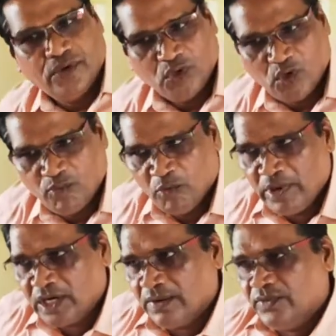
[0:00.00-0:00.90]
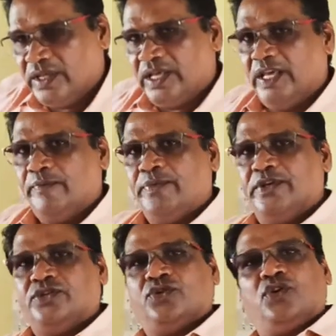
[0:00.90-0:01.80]
So movement of the hip
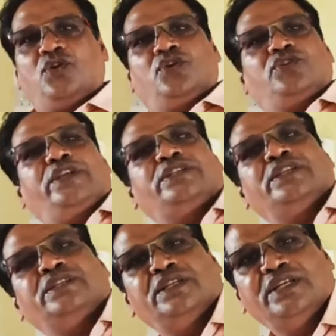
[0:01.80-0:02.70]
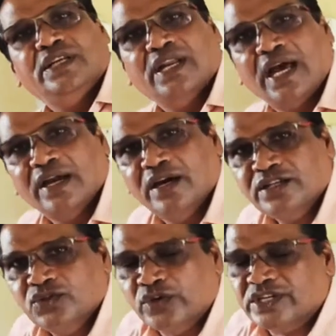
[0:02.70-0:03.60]
is your 360 degree angles
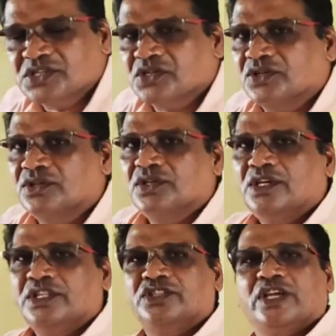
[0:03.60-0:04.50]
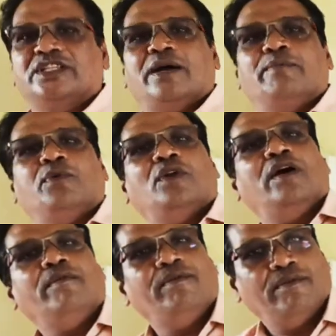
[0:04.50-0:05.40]
rotation. This is example
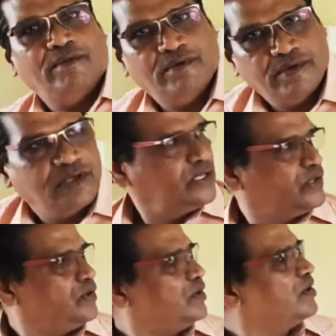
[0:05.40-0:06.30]
of your